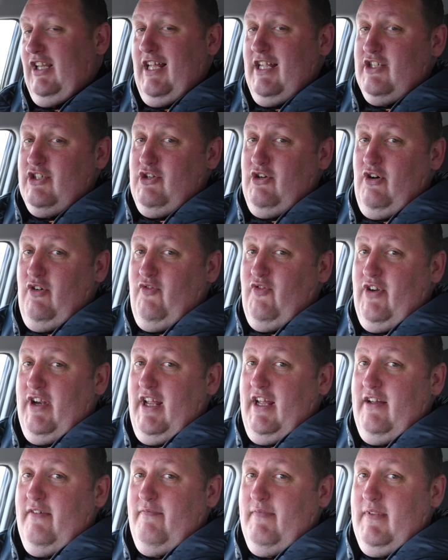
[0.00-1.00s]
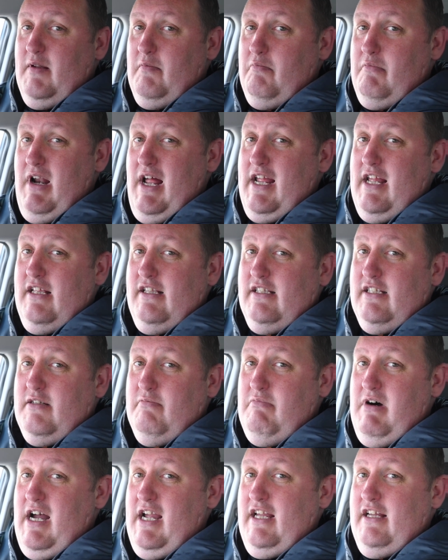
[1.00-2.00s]
let's go for it. Bryans,
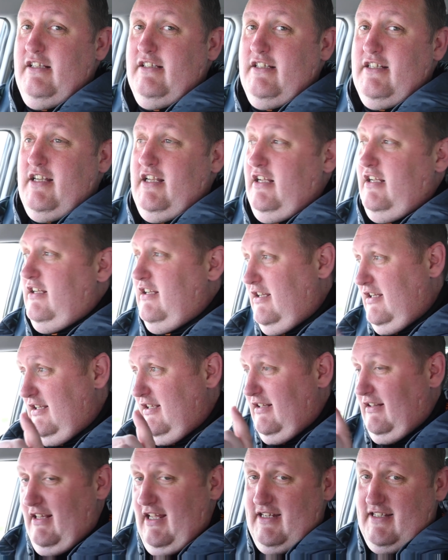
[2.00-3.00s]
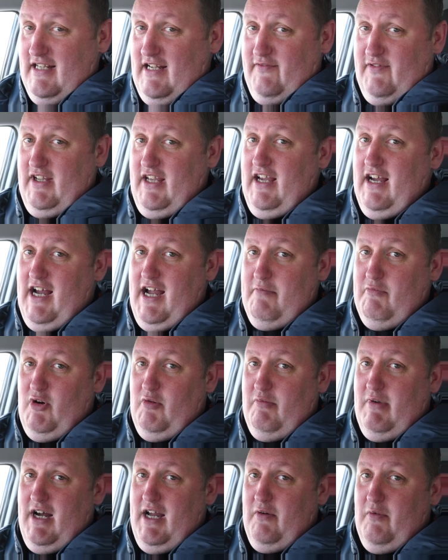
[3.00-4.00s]
Bayerns, let's have you. I'm
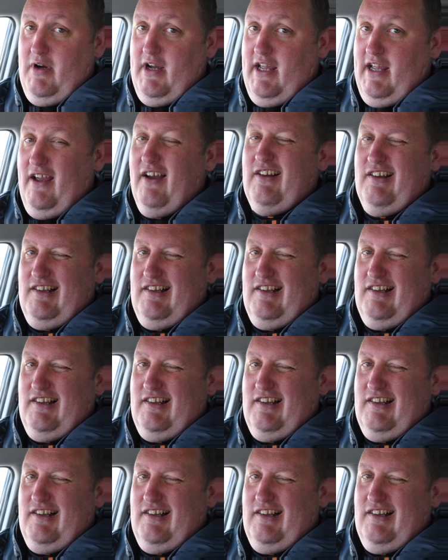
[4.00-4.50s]
on my way.